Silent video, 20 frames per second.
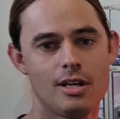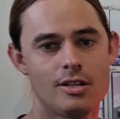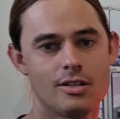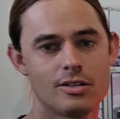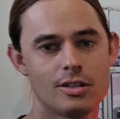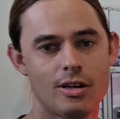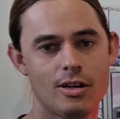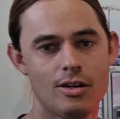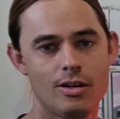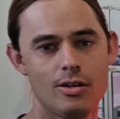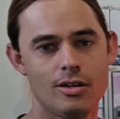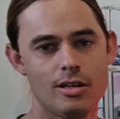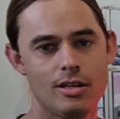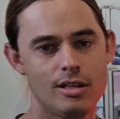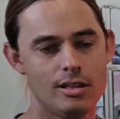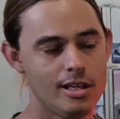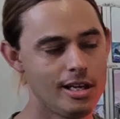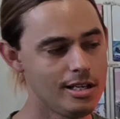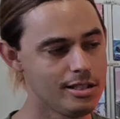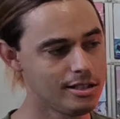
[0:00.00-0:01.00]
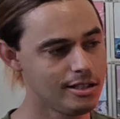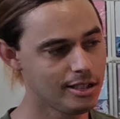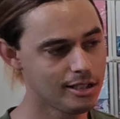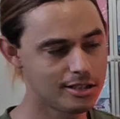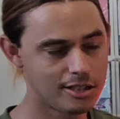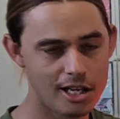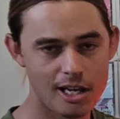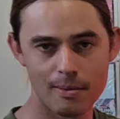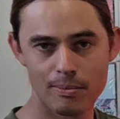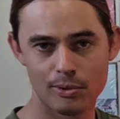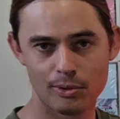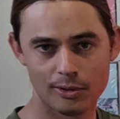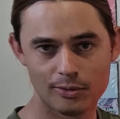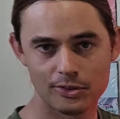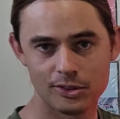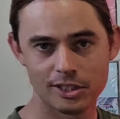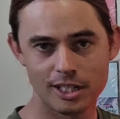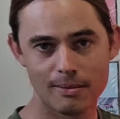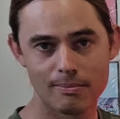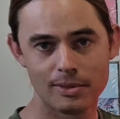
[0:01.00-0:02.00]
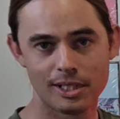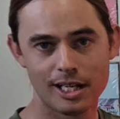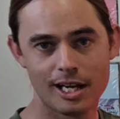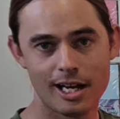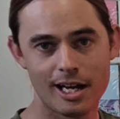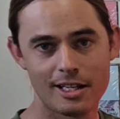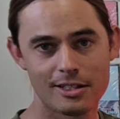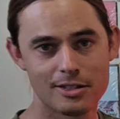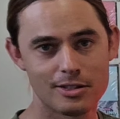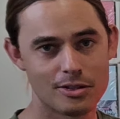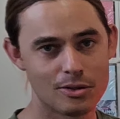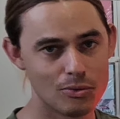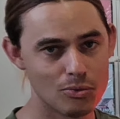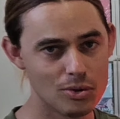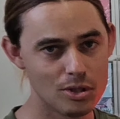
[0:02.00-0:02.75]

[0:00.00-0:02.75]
So there's an example of some cards that are